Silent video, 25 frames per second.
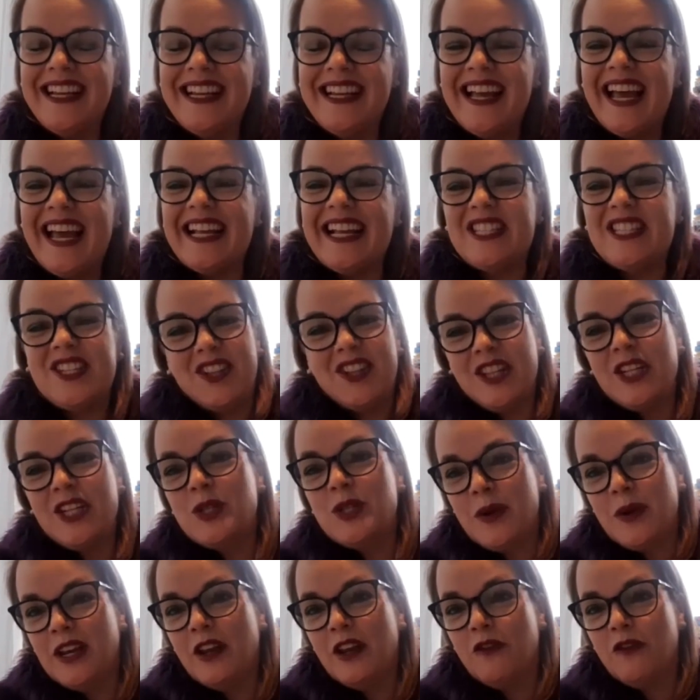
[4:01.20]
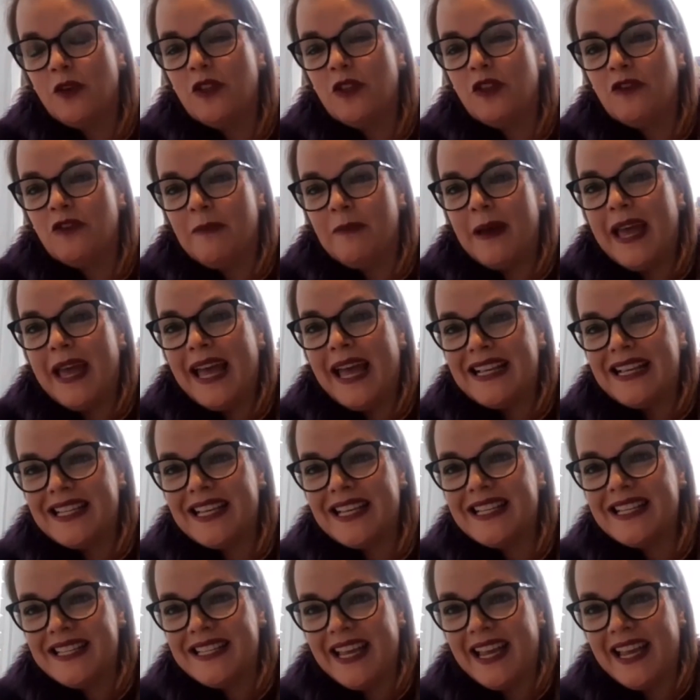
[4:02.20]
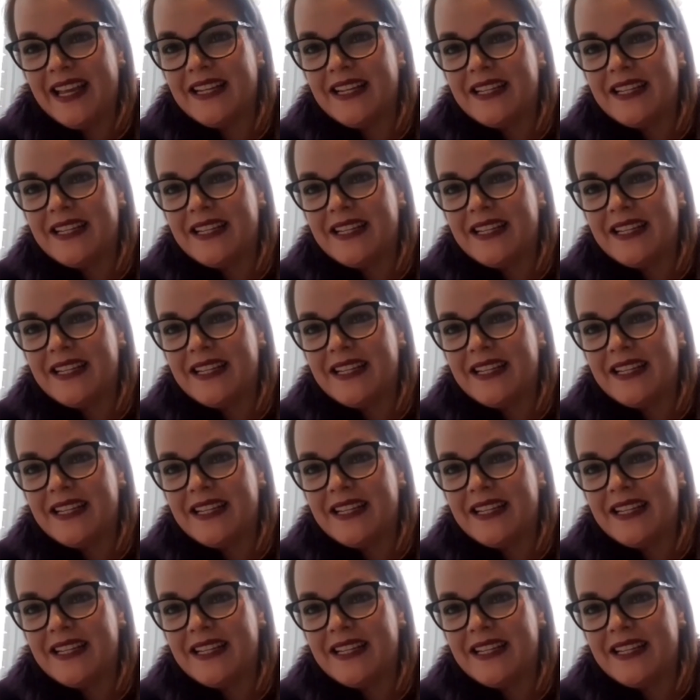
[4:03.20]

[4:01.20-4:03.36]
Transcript: It's on the 24th of May, as I said,